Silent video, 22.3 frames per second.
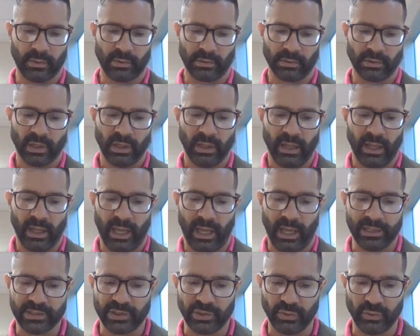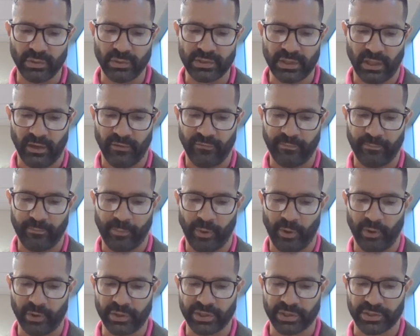As used of
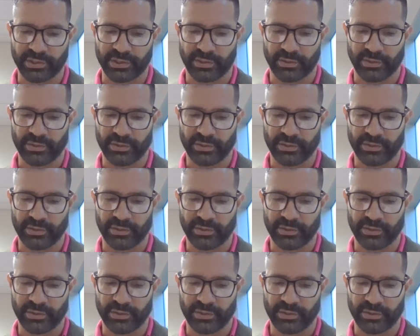purchasers,